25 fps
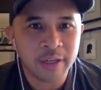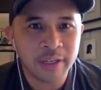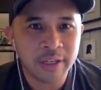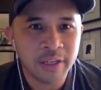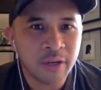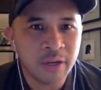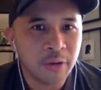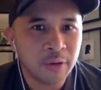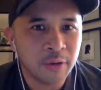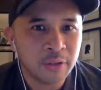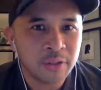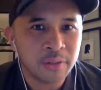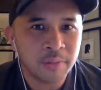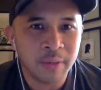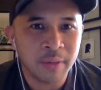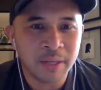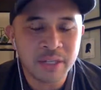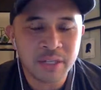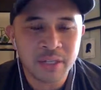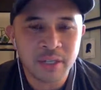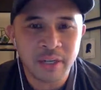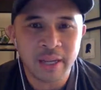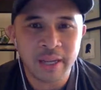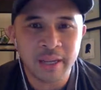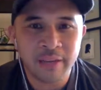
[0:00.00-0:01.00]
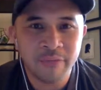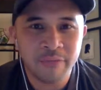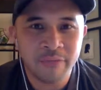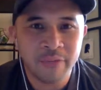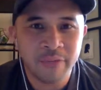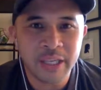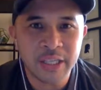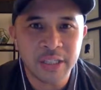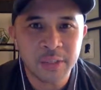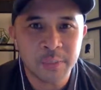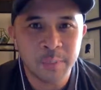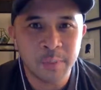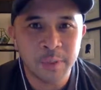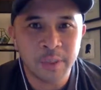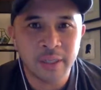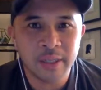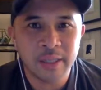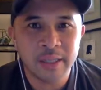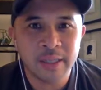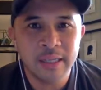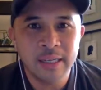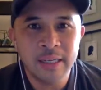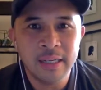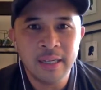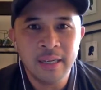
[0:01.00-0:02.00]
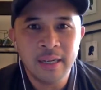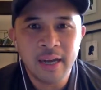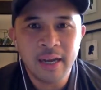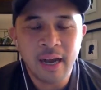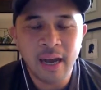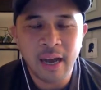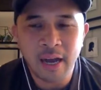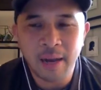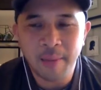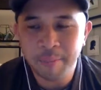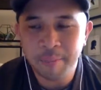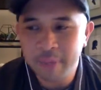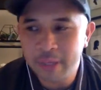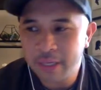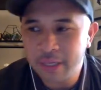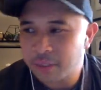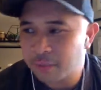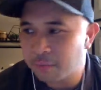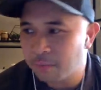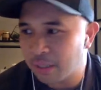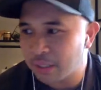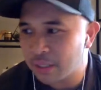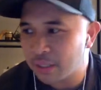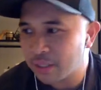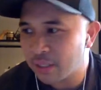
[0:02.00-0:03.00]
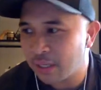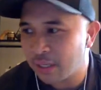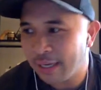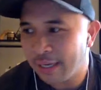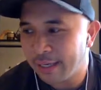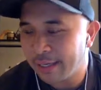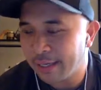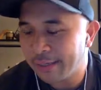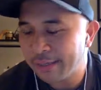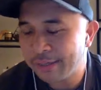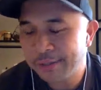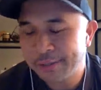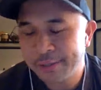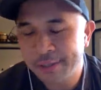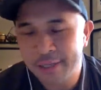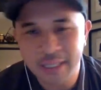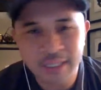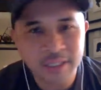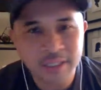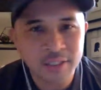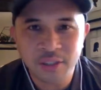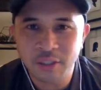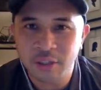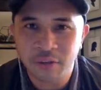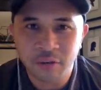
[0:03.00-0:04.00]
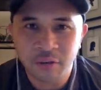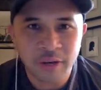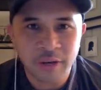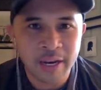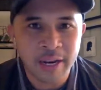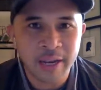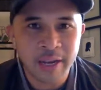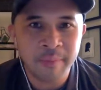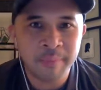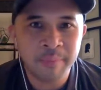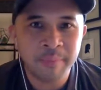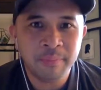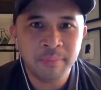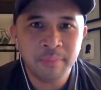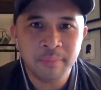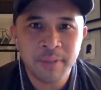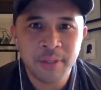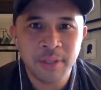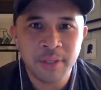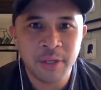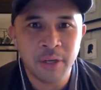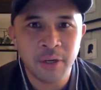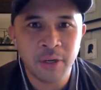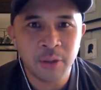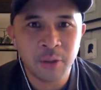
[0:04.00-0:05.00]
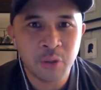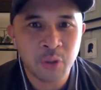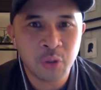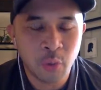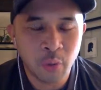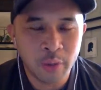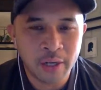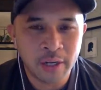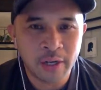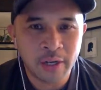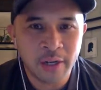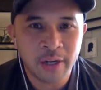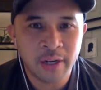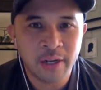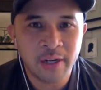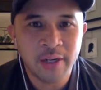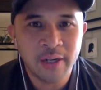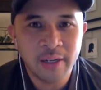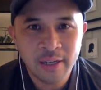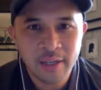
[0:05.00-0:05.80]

You know, it's much like Facebook, um, it's much like Instagram, you know, Twitter.